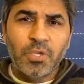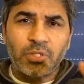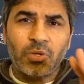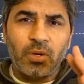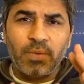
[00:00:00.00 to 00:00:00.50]

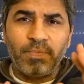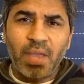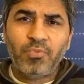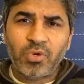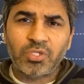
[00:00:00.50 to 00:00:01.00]
So a
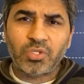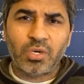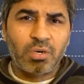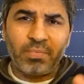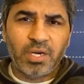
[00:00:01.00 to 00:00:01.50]

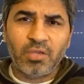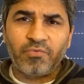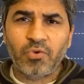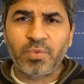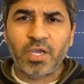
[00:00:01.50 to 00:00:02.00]
memristor, many
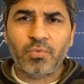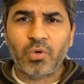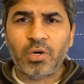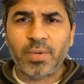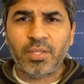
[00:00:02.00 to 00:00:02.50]
of you may have
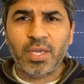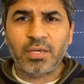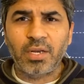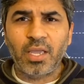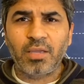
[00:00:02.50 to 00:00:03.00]
heard about
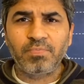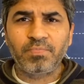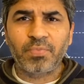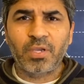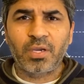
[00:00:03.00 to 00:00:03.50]
that name,